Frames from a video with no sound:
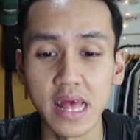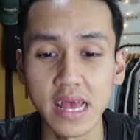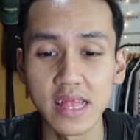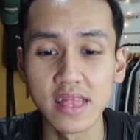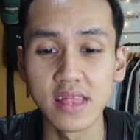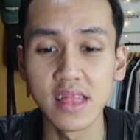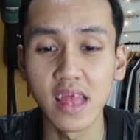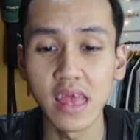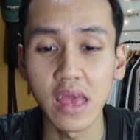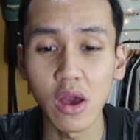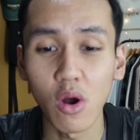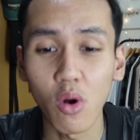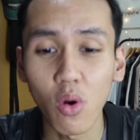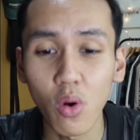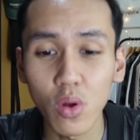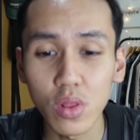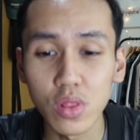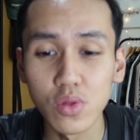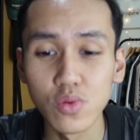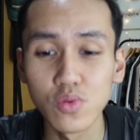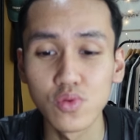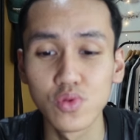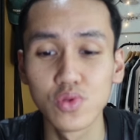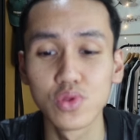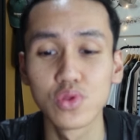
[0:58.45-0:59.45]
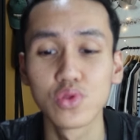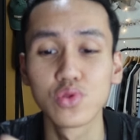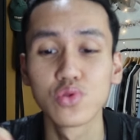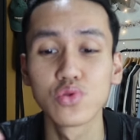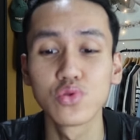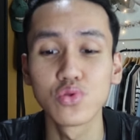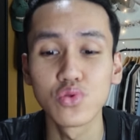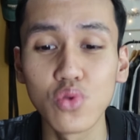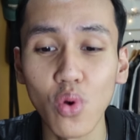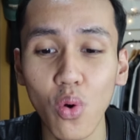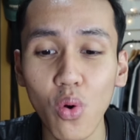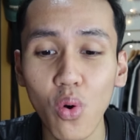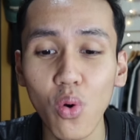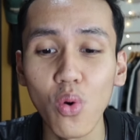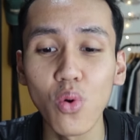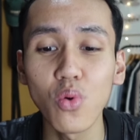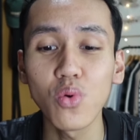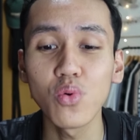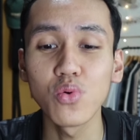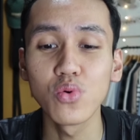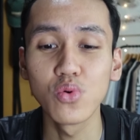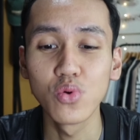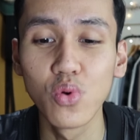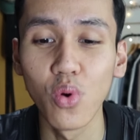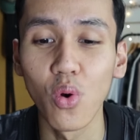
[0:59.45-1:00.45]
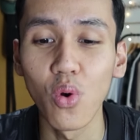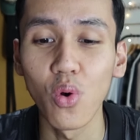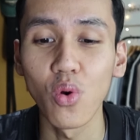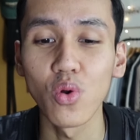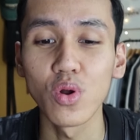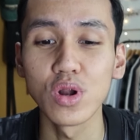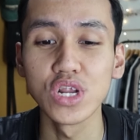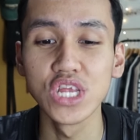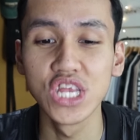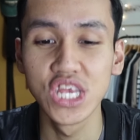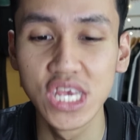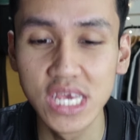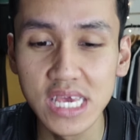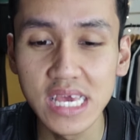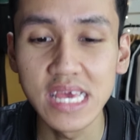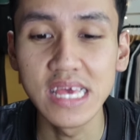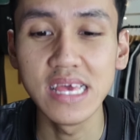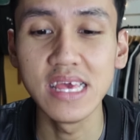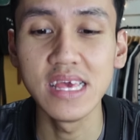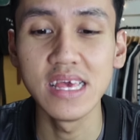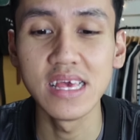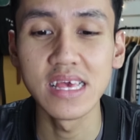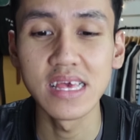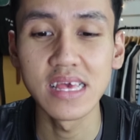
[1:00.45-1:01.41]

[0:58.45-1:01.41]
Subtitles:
and they all look so gorgy.